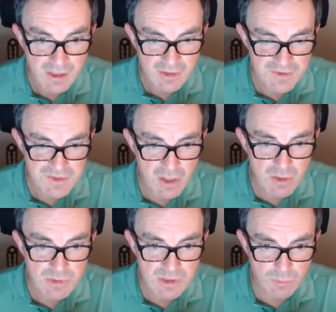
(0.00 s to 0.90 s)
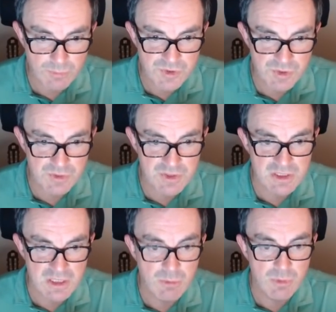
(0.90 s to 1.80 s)
That's the only option that's
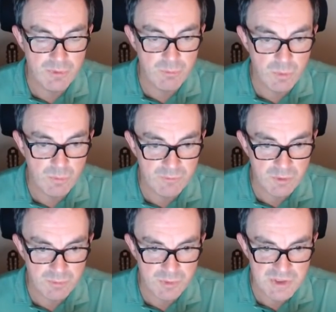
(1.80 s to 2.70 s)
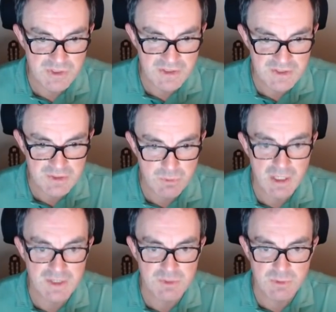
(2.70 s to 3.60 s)
lower than what we've got to put in this square.
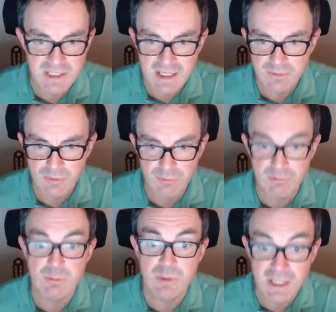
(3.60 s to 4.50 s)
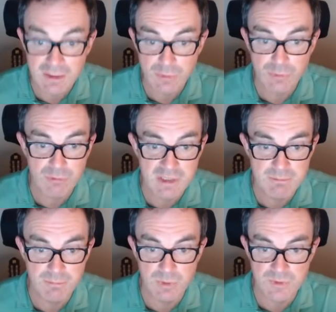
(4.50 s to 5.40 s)
So we get the 3. We get the 3 in
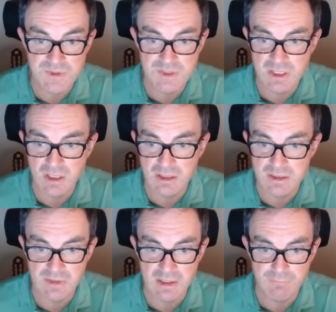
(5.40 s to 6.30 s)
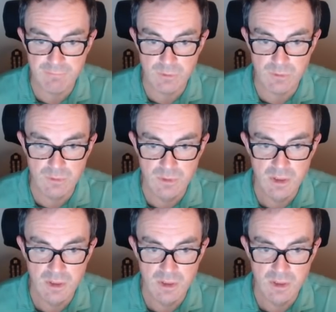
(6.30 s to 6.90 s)
box 9, therefore.